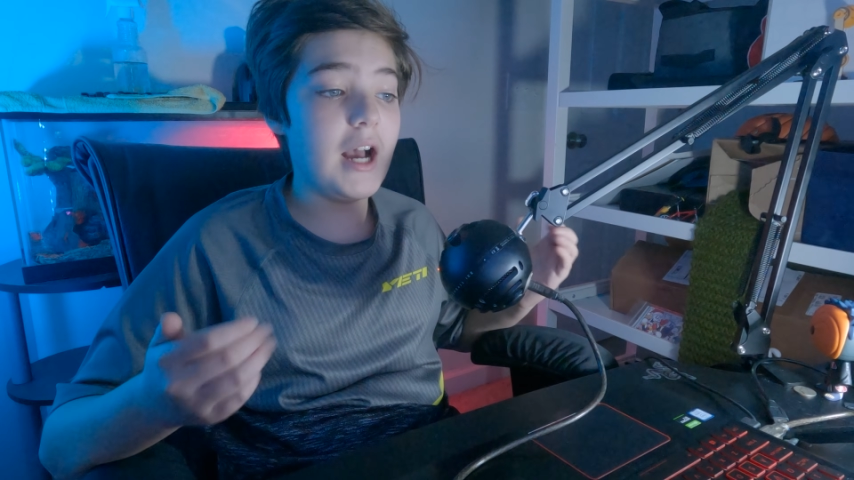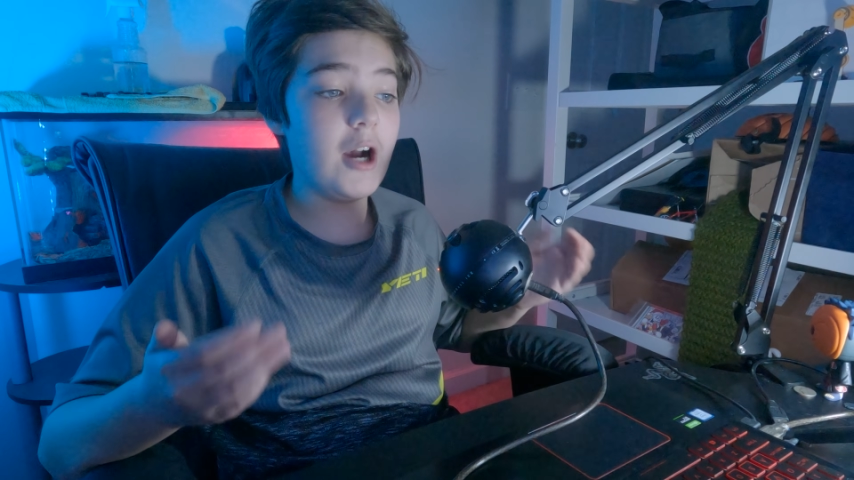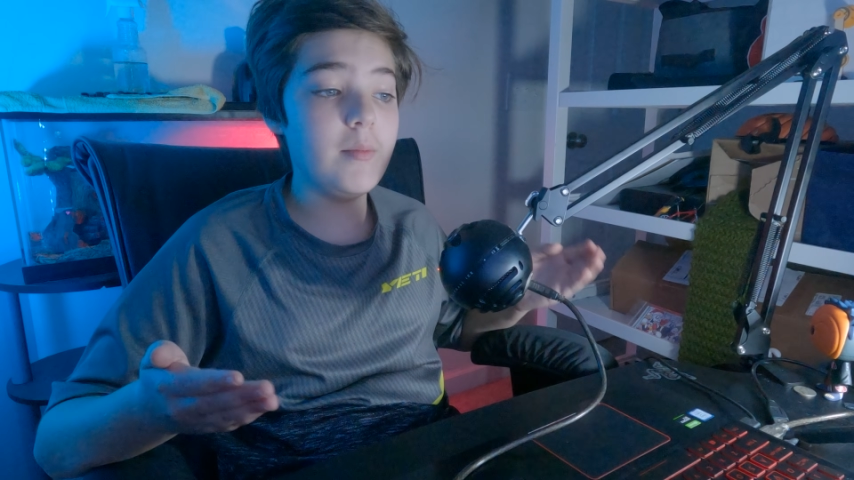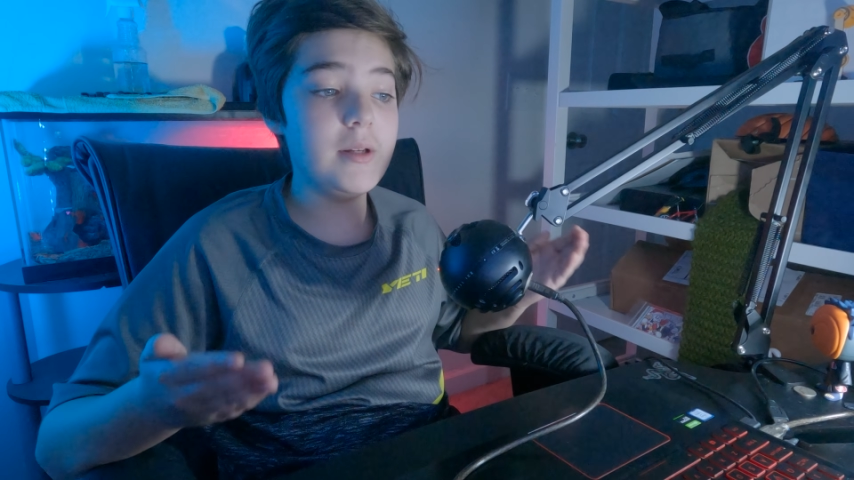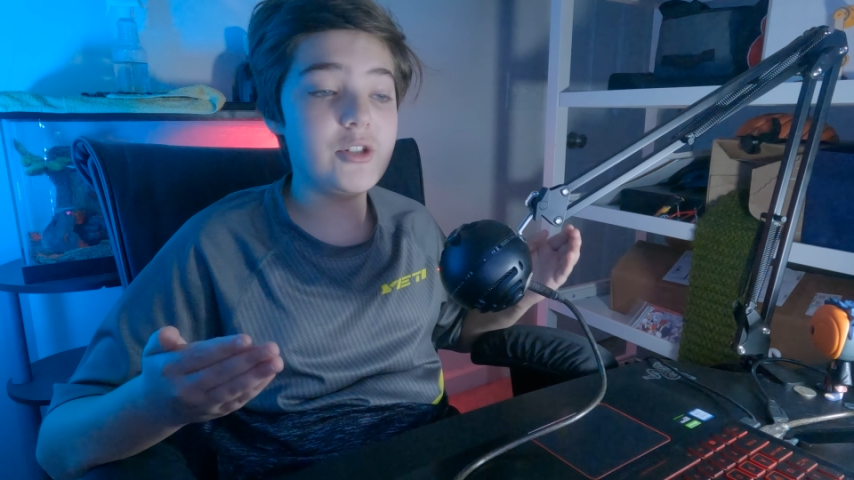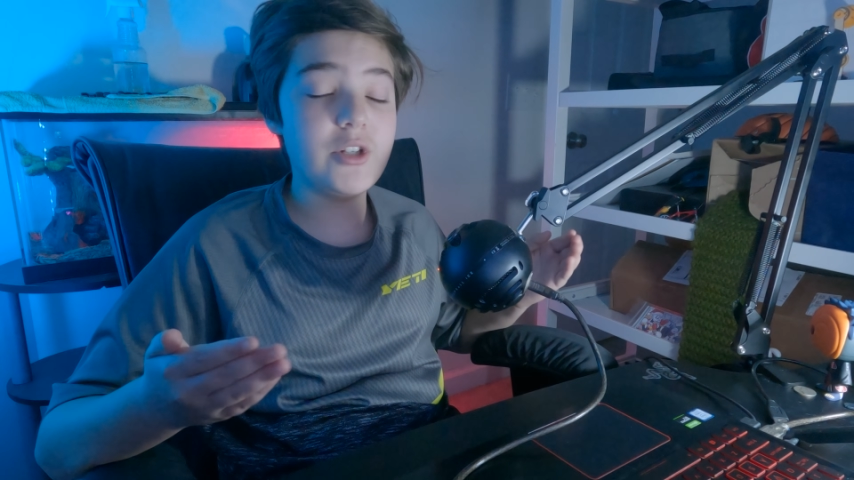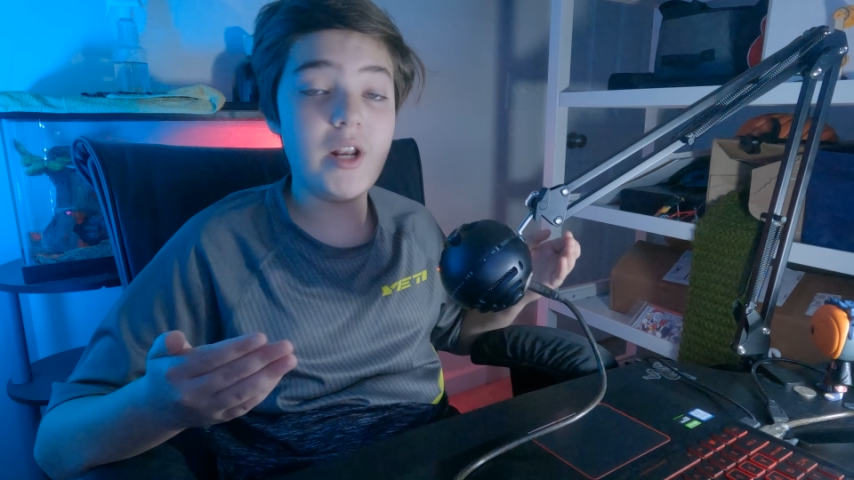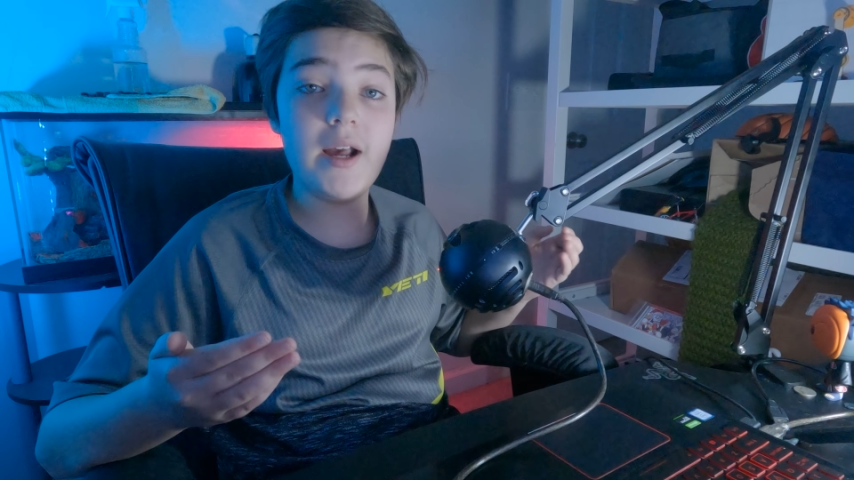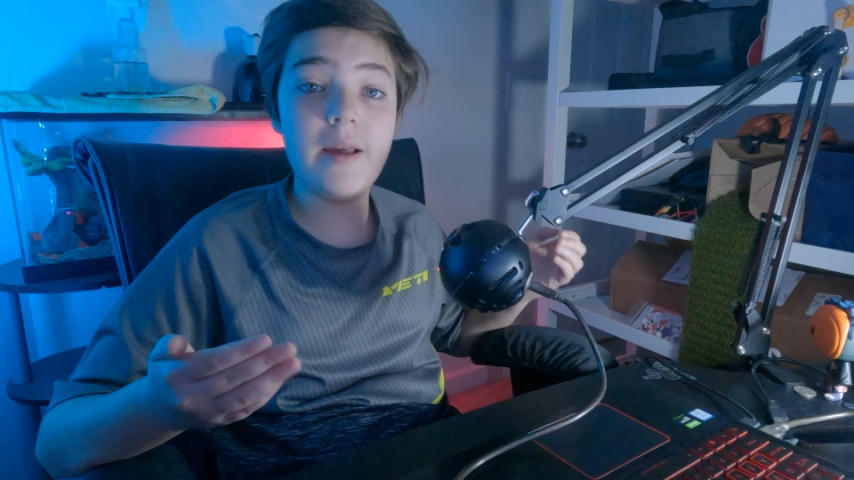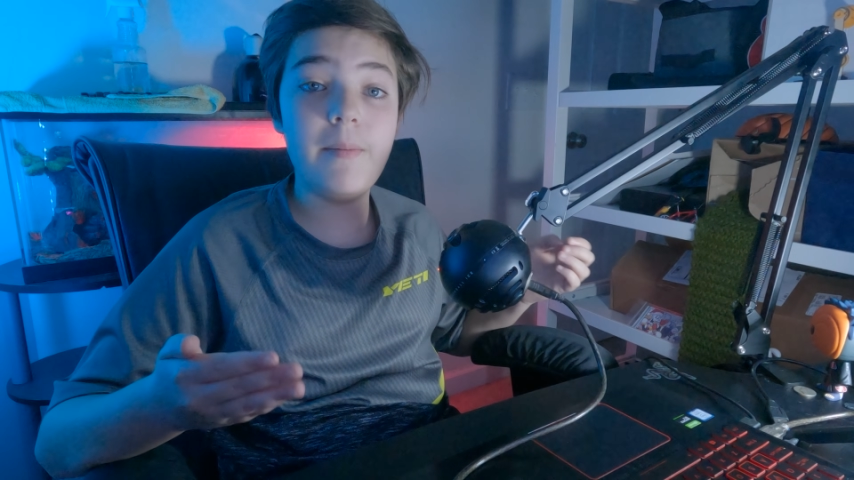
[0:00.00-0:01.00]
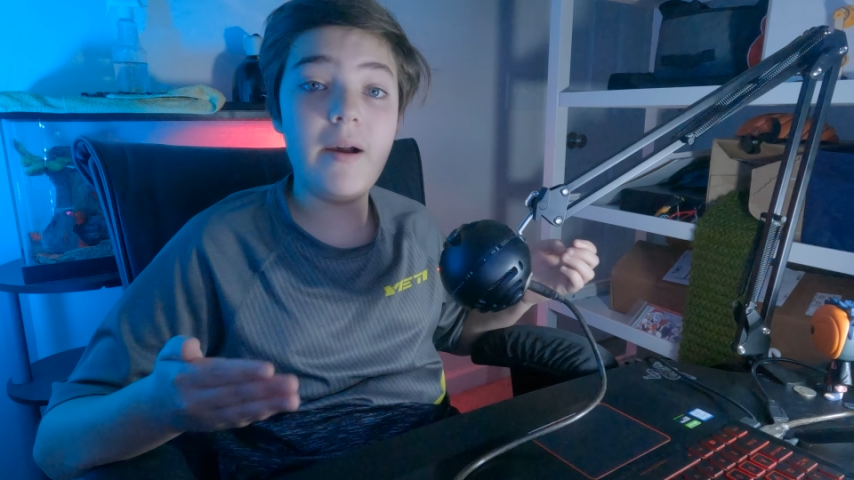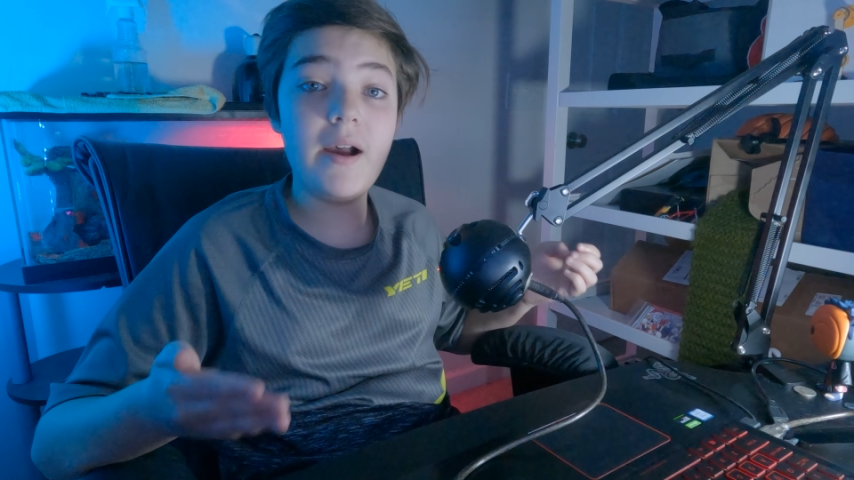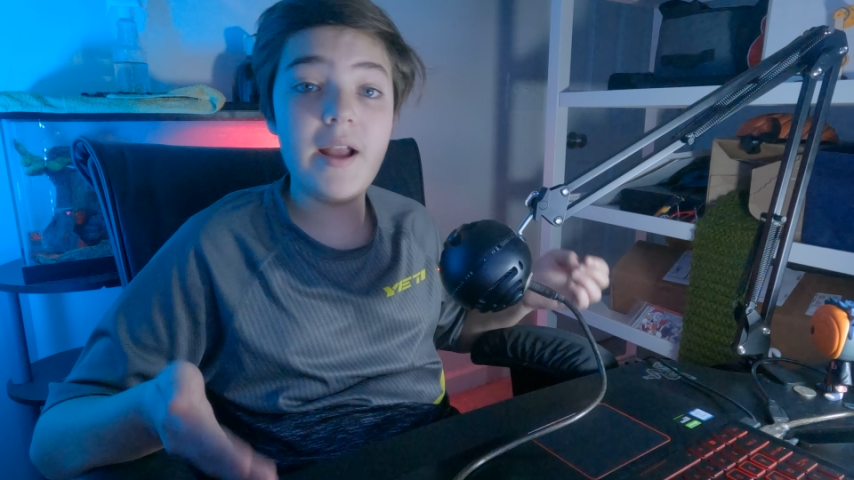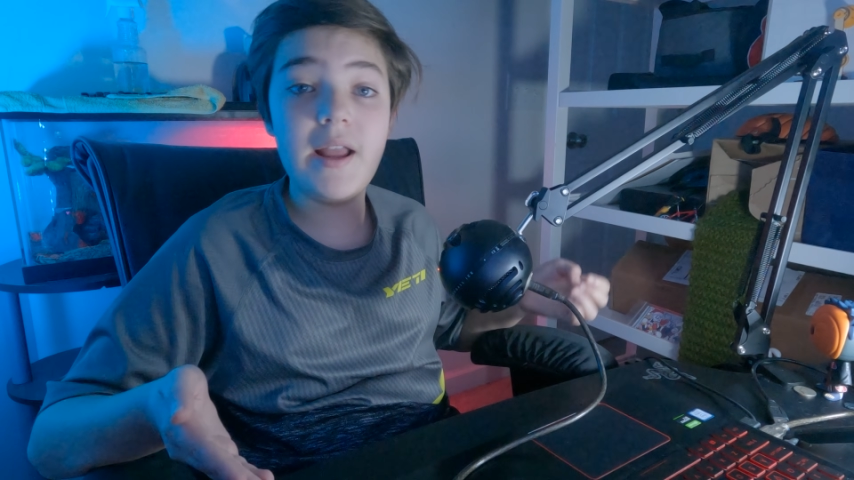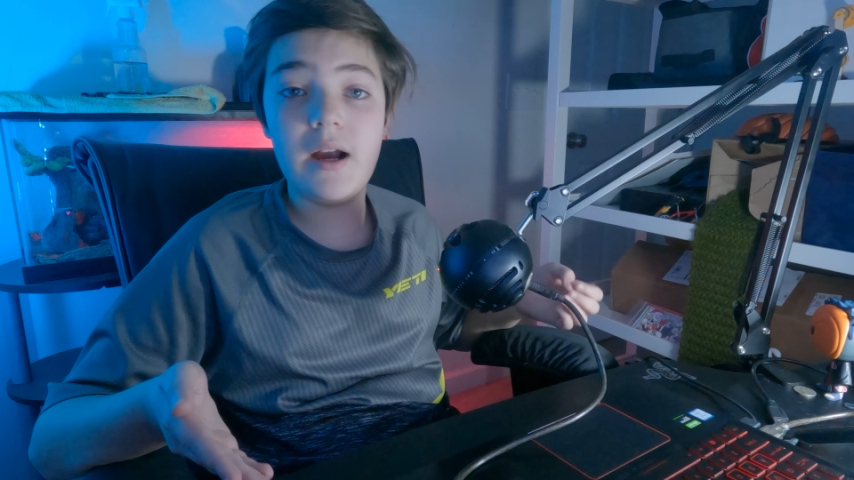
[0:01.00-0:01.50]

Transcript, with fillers: helmet should I buy?